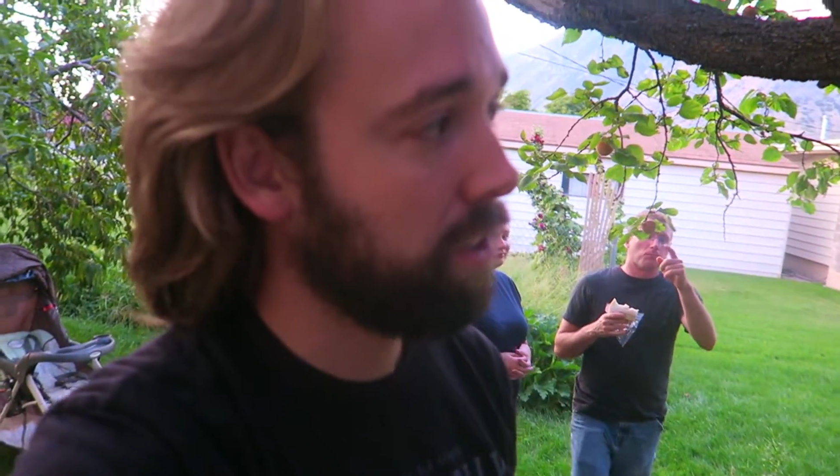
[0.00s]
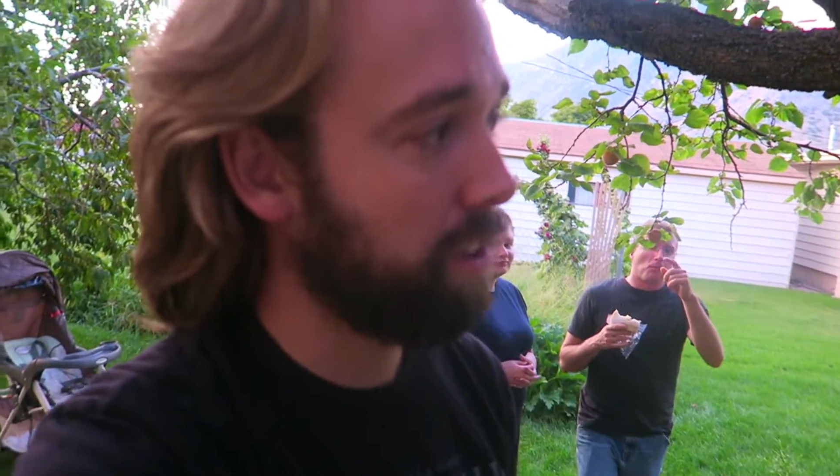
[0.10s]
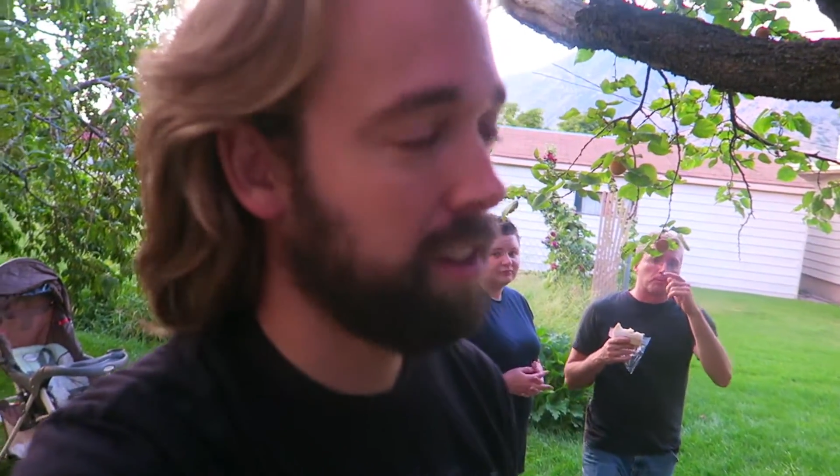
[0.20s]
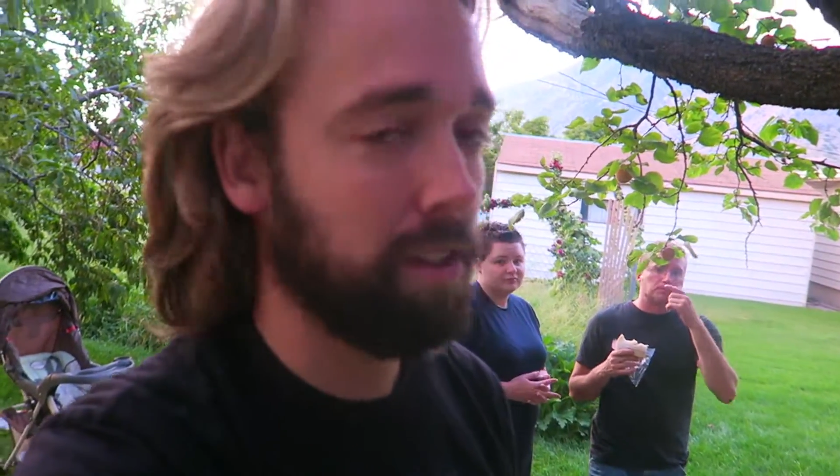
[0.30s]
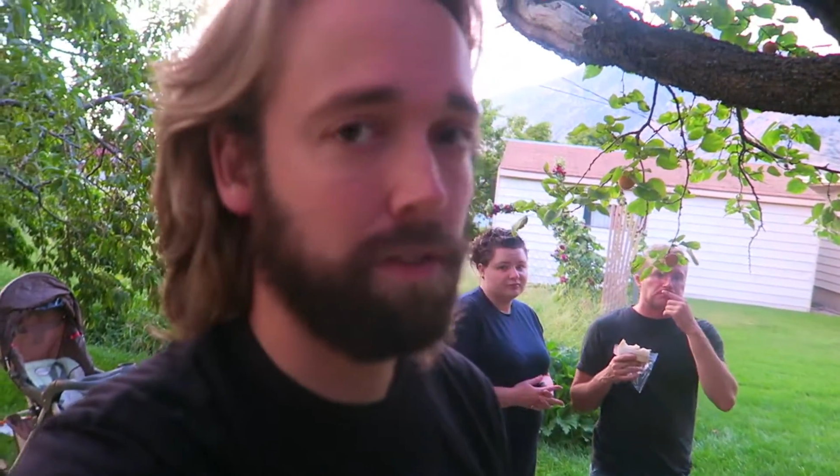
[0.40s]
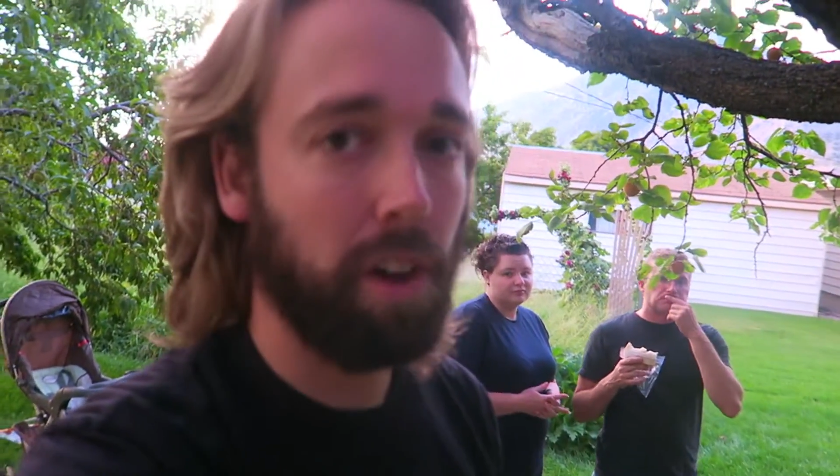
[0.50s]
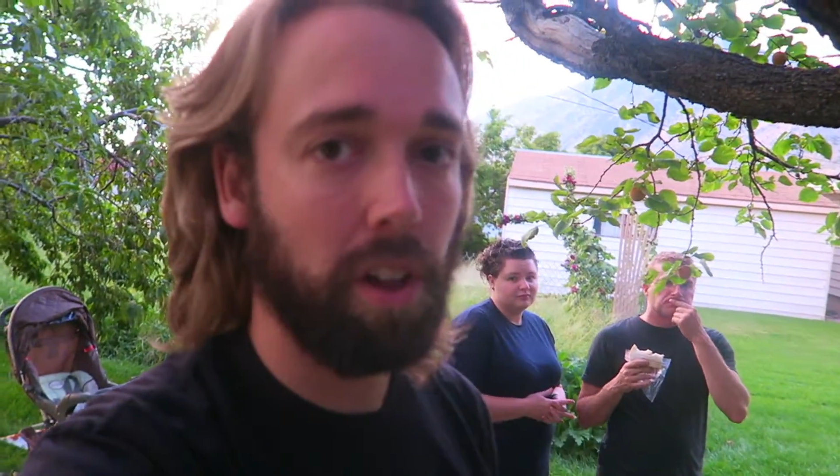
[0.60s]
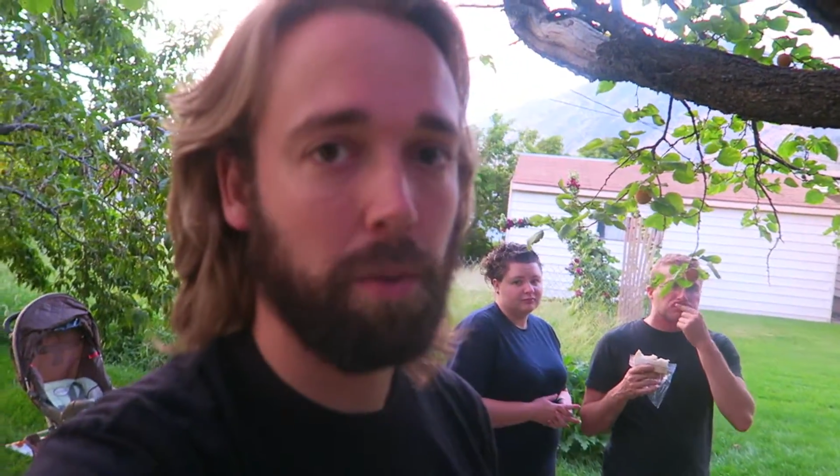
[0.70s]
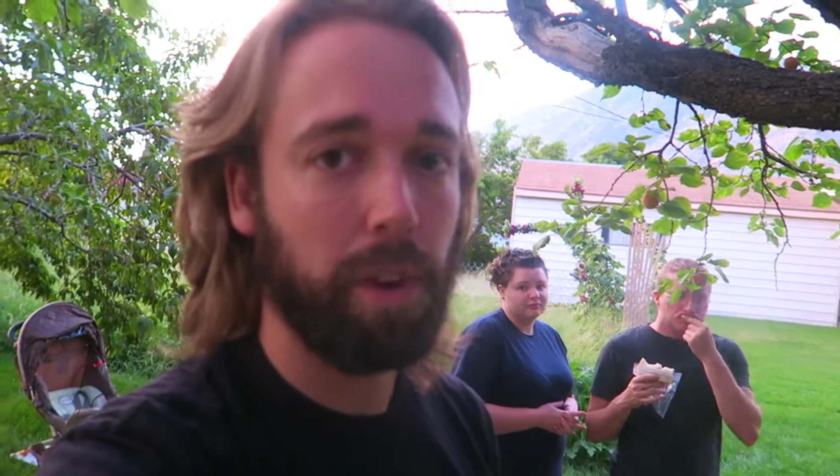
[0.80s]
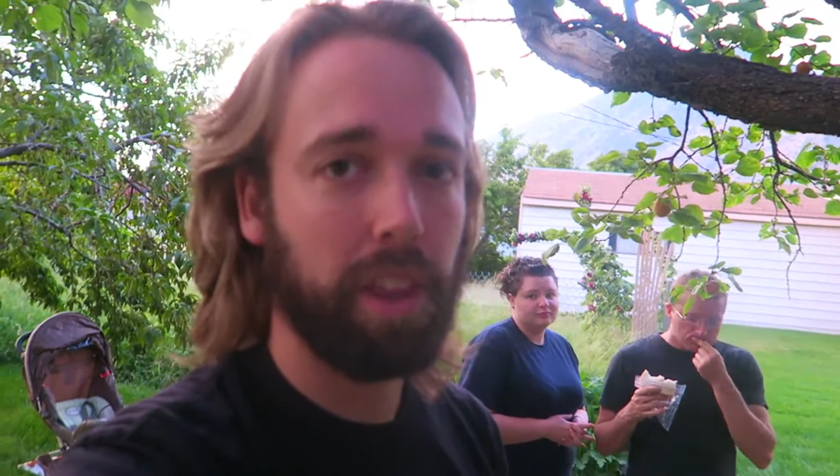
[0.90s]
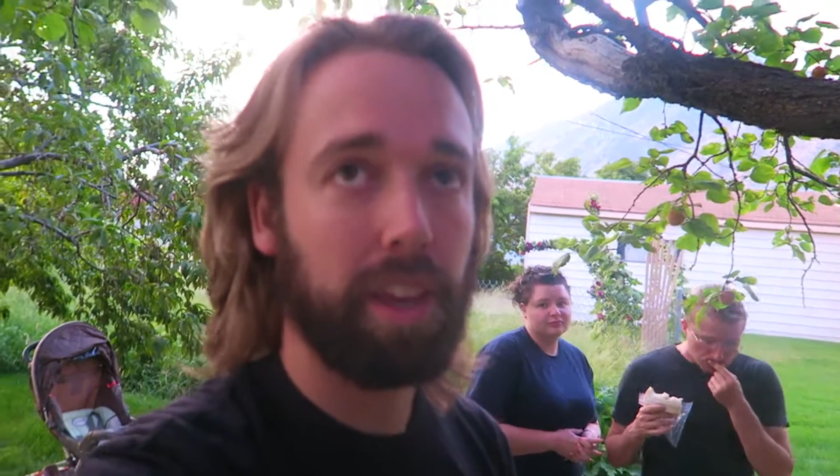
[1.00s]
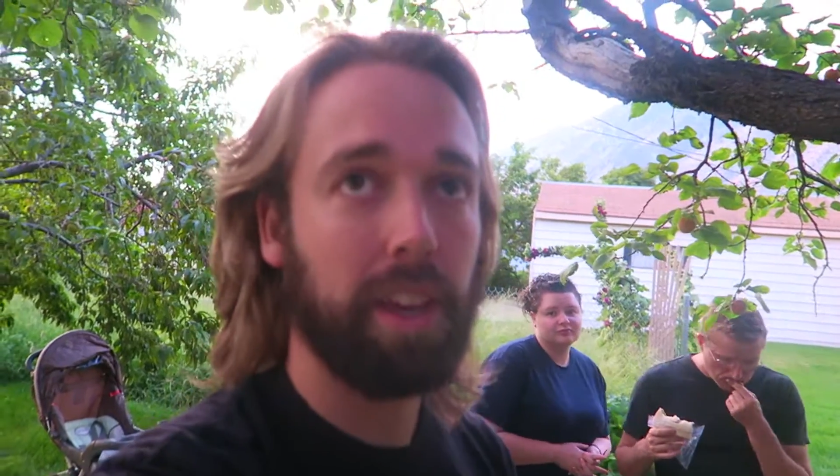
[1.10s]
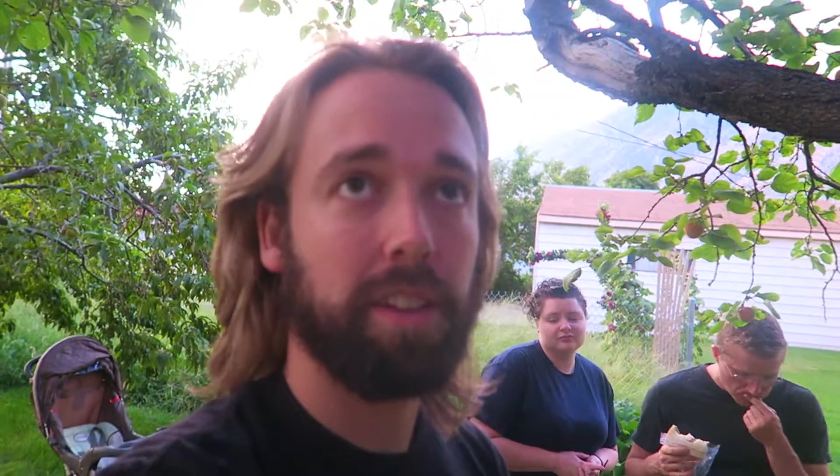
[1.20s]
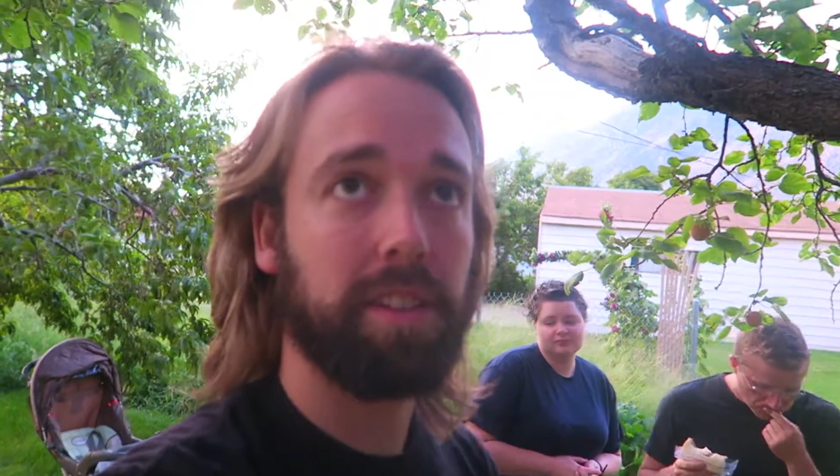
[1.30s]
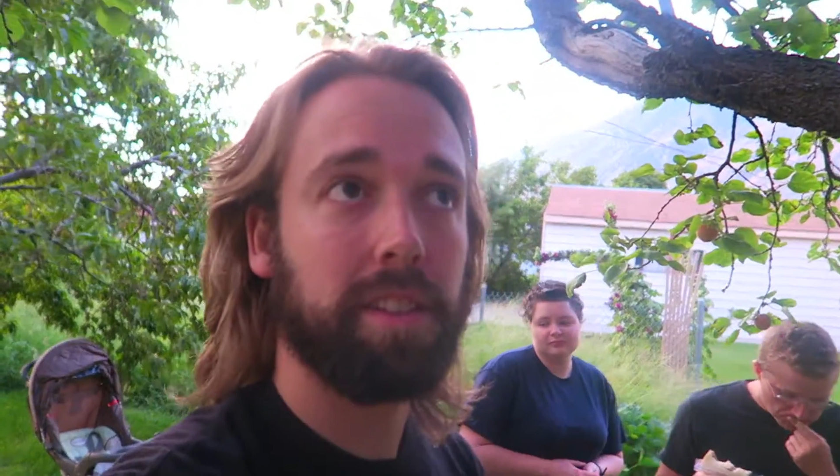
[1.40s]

don't want it to fall on one of the kids